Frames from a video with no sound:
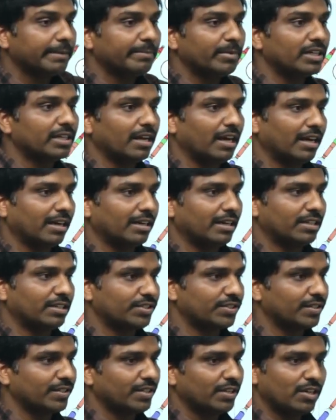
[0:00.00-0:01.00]
targets
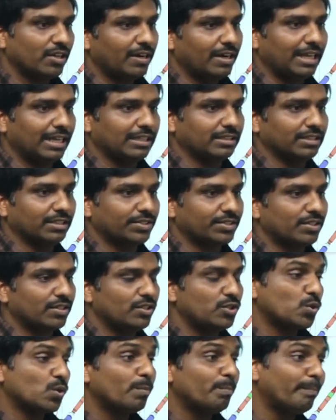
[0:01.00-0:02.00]
like this. So
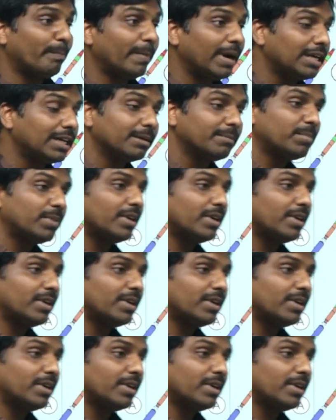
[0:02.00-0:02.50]
multiple